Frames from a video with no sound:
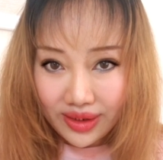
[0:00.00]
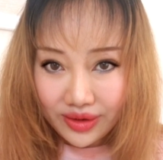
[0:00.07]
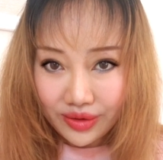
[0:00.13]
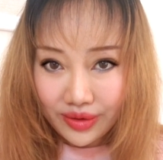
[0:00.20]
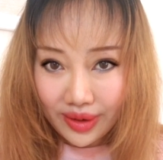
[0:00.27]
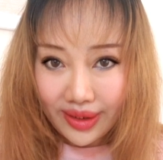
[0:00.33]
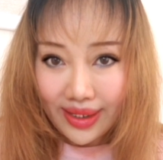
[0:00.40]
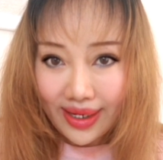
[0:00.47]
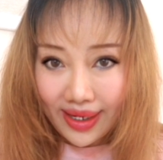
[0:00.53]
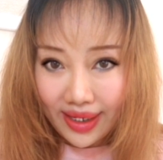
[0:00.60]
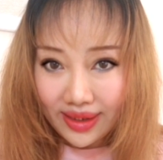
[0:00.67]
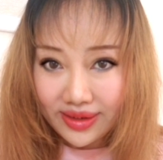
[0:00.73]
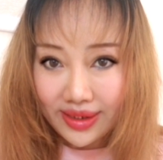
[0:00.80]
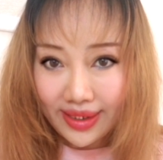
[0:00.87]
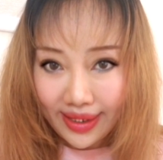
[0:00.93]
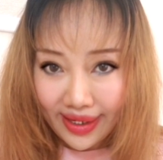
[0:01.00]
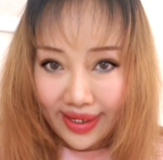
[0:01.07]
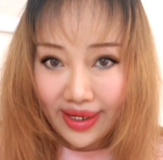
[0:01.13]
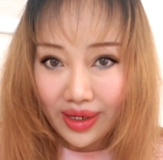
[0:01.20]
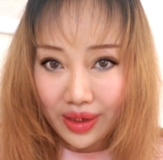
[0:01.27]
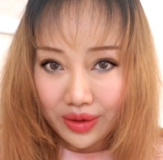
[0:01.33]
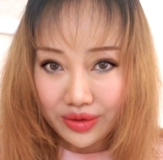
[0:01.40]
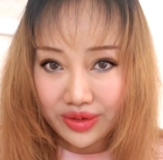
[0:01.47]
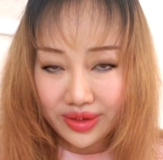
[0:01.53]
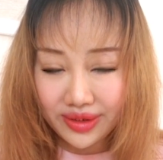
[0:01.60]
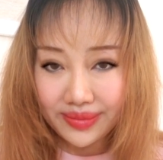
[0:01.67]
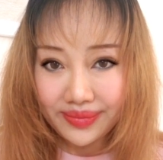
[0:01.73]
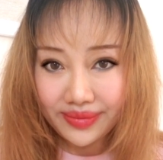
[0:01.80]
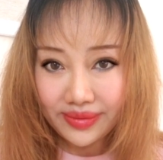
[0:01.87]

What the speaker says: to create chaos.